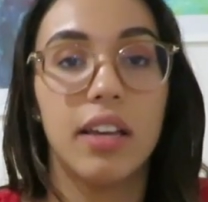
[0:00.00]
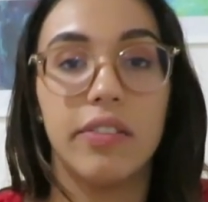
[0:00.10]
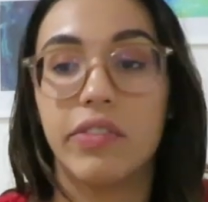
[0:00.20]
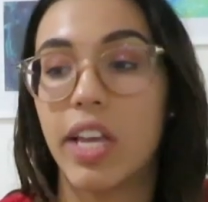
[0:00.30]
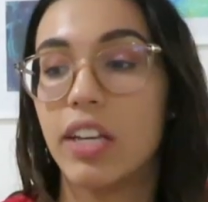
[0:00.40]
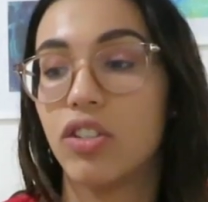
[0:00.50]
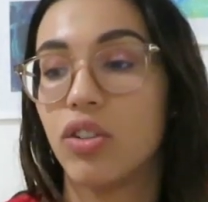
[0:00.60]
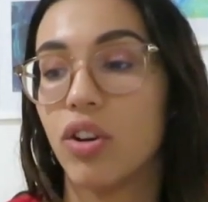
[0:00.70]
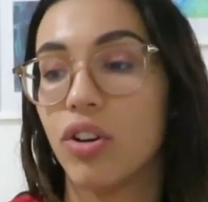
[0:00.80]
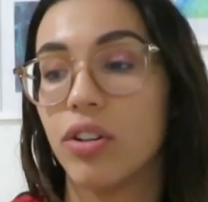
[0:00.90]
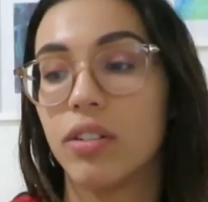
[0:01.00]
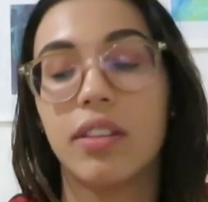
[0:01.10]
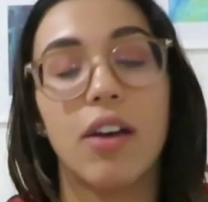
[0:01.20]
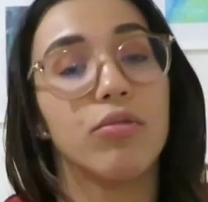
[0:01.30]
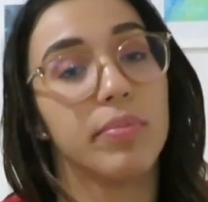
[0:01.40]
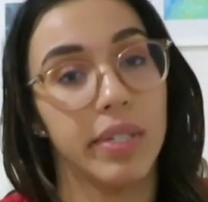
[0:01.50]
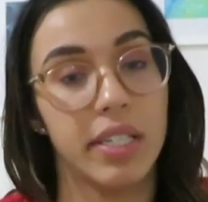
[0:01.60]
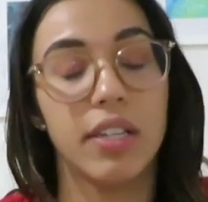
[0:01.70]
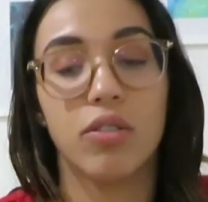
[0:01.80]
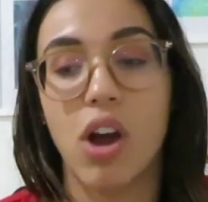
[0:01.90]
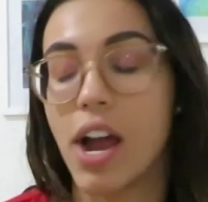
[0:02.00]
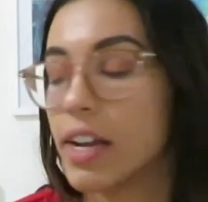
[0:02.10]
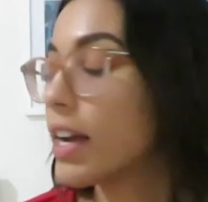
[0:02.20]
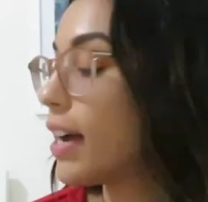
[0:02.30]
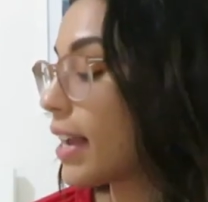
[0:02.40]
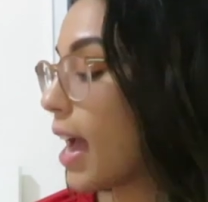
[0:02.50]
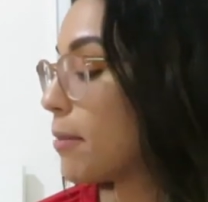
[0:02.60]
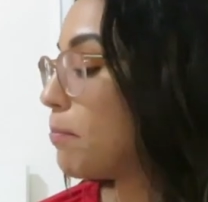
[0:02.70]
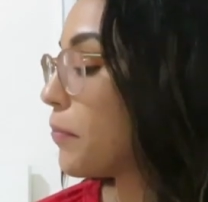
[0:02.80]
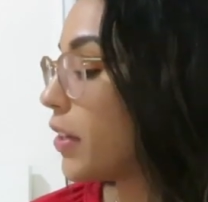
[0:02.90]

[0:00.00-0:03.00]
In case you heard, that was Blinky crying again